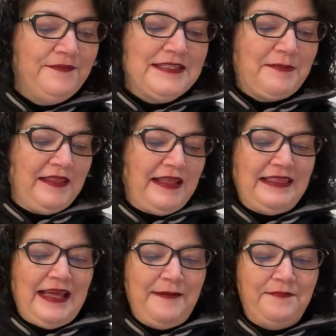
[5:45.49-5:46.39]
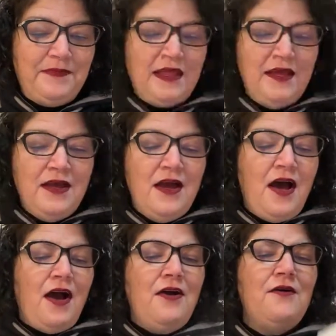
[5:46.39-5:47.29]
something like that.
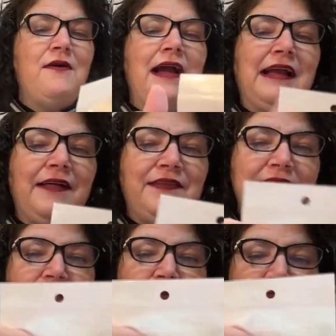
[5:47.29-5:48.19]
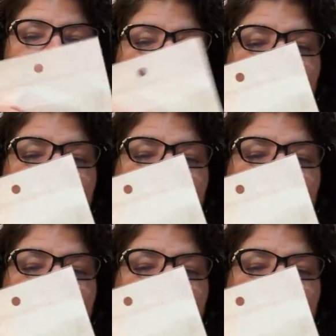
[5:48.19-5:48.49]
Oh, I got this little ring.